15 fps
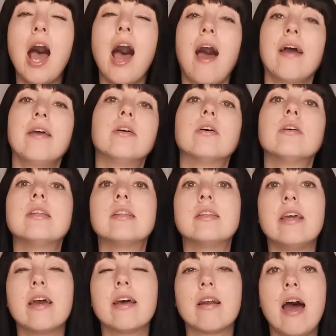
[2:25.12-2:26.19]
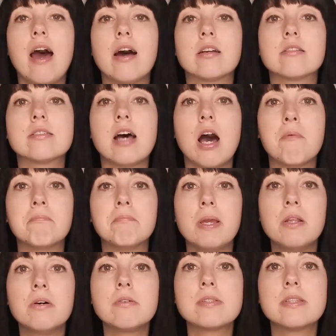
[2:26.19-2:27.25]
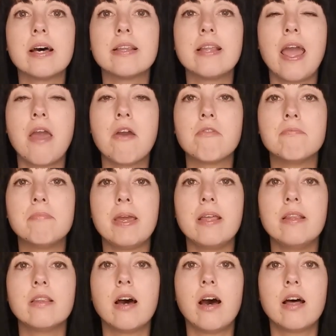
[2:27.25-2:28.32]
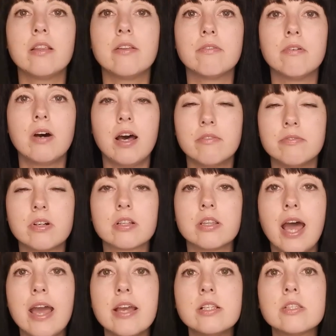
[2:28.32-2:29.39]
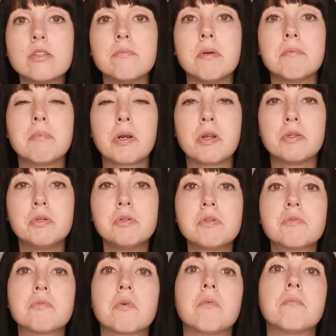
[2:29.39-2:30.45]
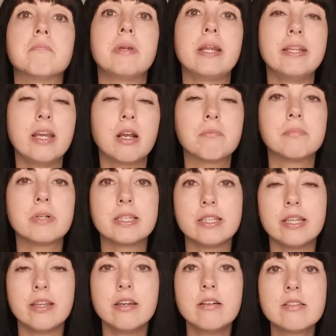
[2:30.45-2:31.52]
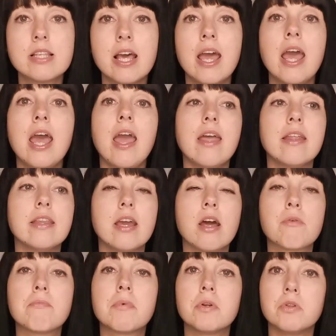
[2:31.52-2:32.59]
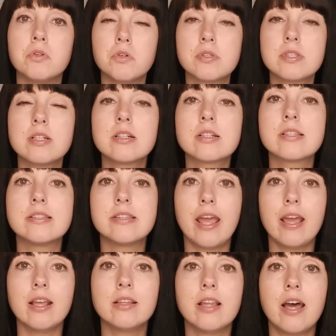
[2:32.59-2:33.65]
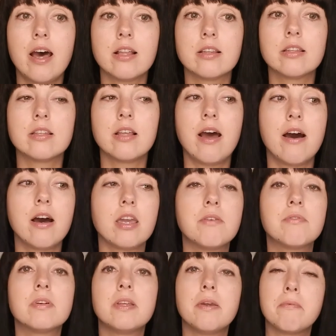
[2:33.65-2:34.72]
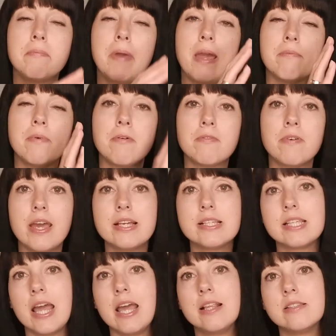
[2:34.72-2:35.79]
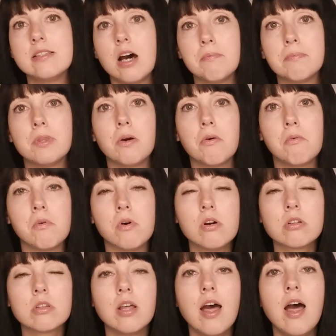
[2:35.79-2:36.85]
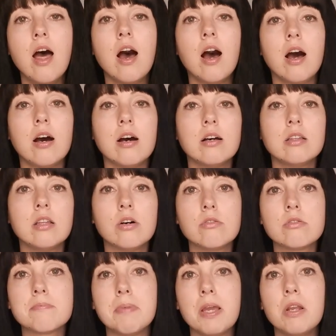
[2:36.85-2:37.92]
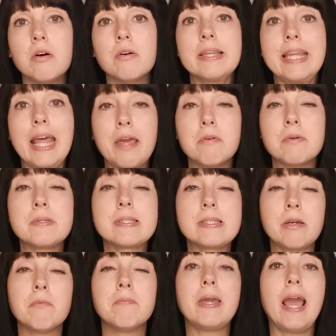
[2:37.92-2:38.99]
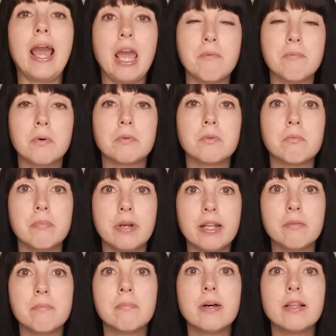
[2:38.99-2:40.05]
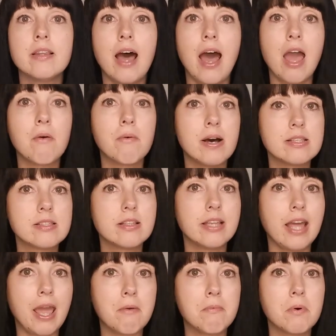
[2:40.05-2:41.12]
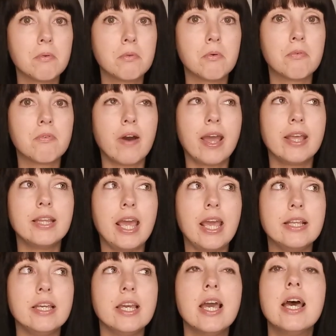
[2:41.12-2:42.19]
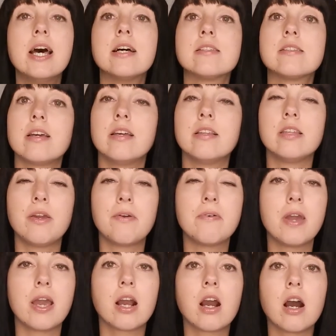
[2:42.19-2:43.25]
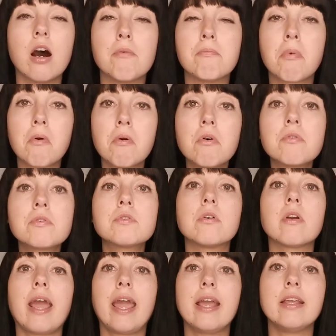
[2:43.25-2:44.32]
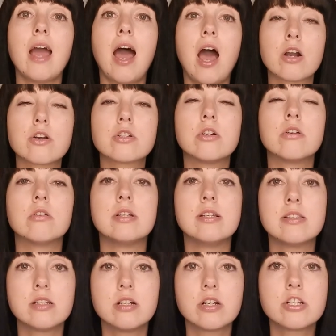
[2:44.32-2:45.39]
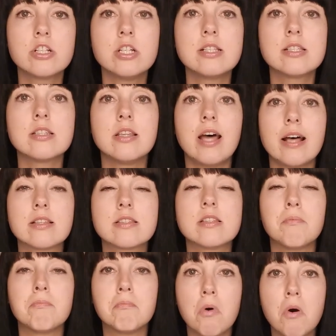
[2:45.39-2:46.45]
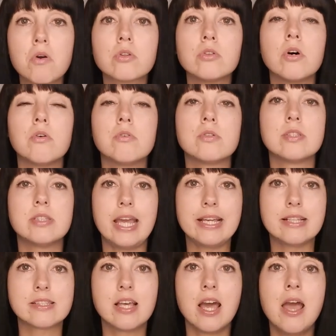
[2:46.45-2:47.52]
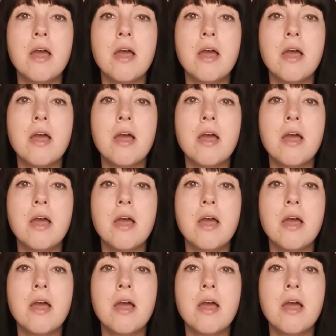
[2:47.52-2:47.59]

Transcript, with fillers: I know that there are some pillows that have been ad advertised to be produced from breeding materials and their producers state that uh, even if baby face ends up the ward, uh, those pillows they will still be able to breed but I wasn't able to find any scientific uh, proofs or any actual researches that support those states